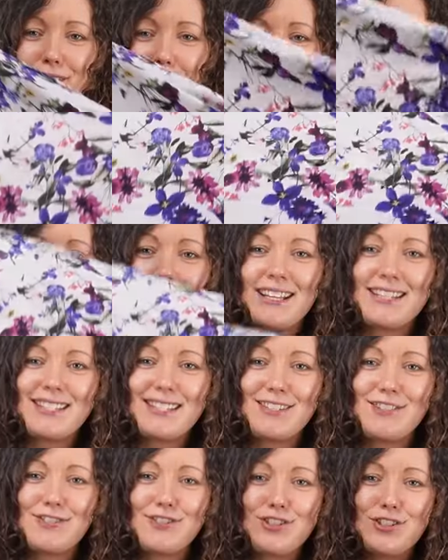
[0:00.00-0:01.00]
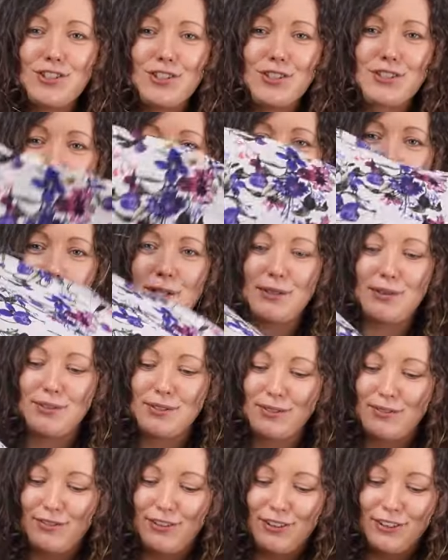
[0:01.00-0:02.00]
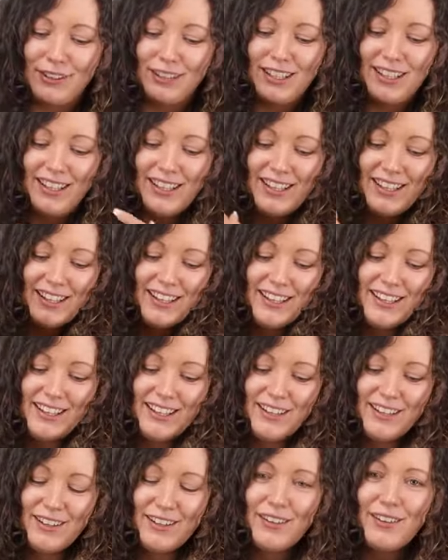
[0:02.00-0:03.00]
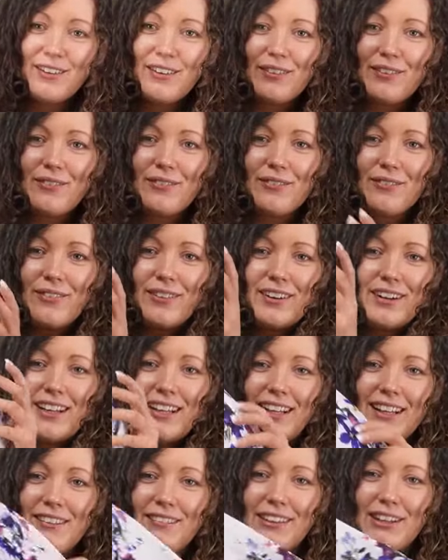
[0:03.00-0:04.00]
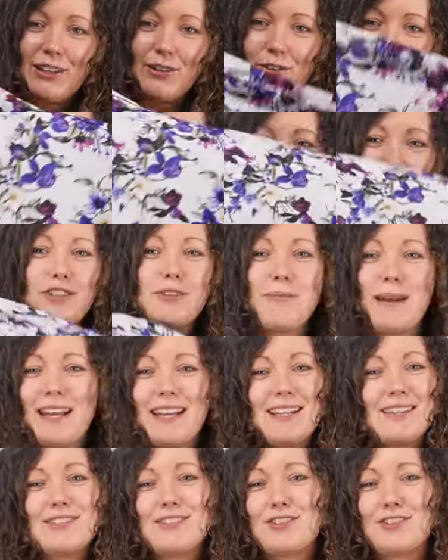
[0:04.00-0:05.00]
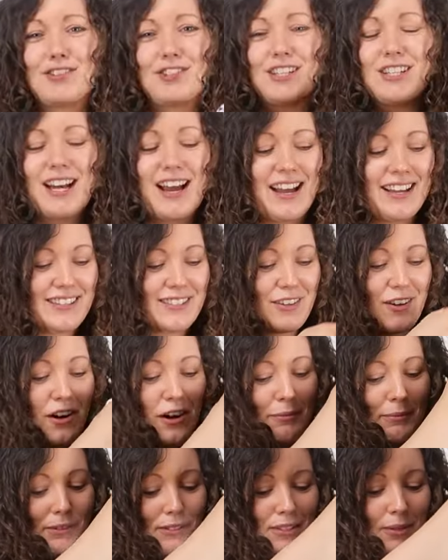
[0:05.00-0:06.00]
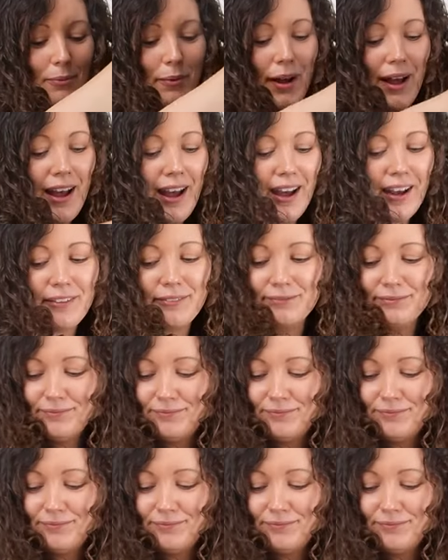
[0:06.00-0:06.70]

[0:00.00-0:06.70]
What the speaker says: fabrics is just beautiful. Really, really gorgeous. It's going to make it such a nice garment to wear.